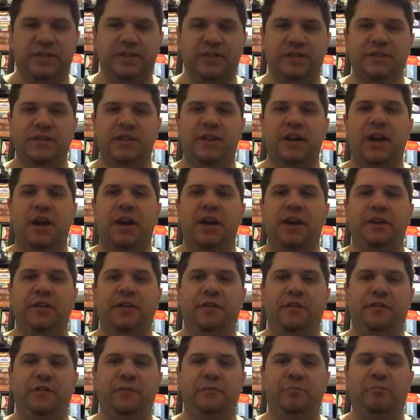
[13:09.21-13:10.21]
this kind
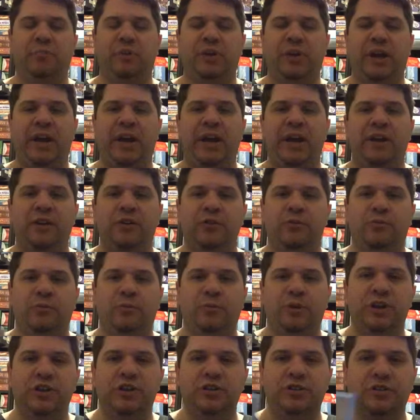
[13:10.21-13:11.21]
of bland
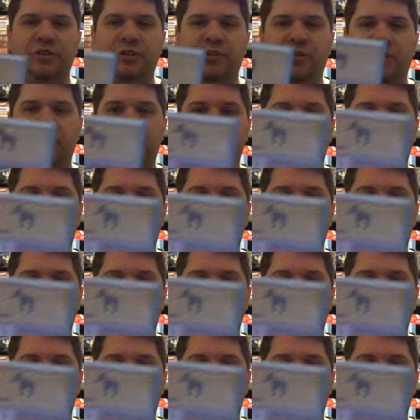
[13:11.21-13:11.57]
regional